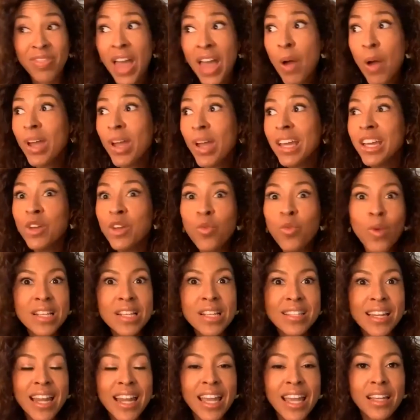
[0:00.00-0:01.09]
That way it can
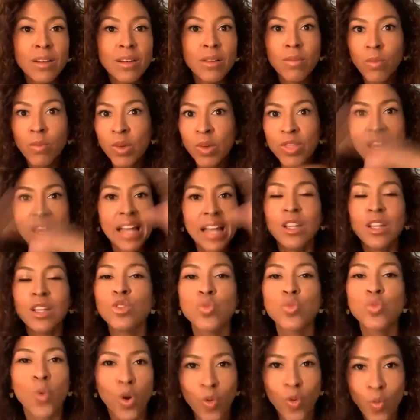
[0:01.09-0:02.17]
resonate with
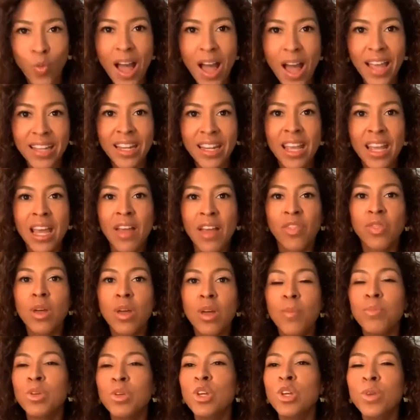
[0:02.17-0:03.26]
Latinos worldwide,
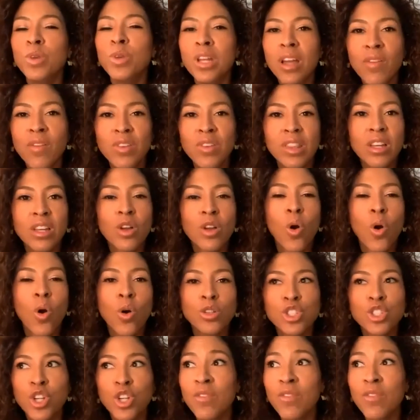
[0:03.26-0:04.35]
the beauty of it, the culture.